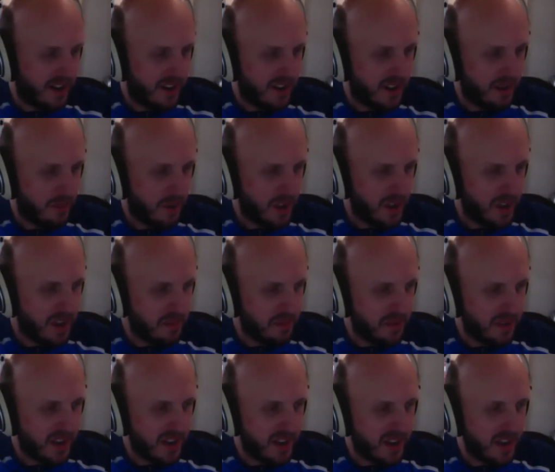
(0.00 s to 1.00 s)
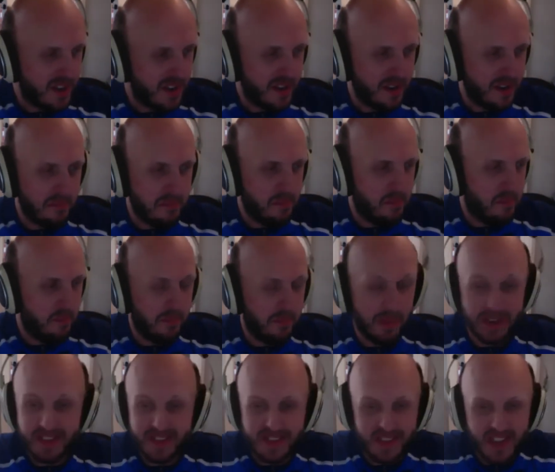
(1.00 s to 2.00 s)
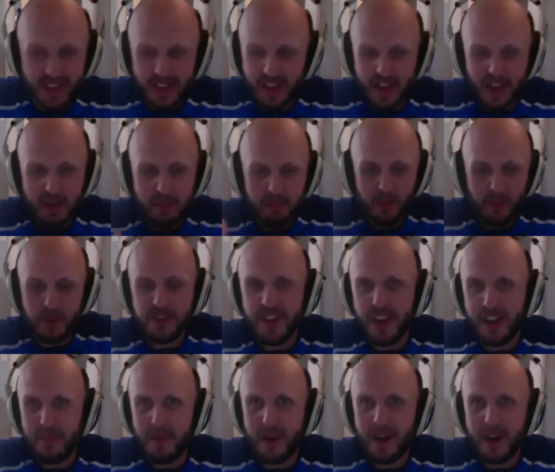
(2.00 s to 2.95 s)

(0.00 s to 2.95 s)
and one hand plane, but they like I bought them.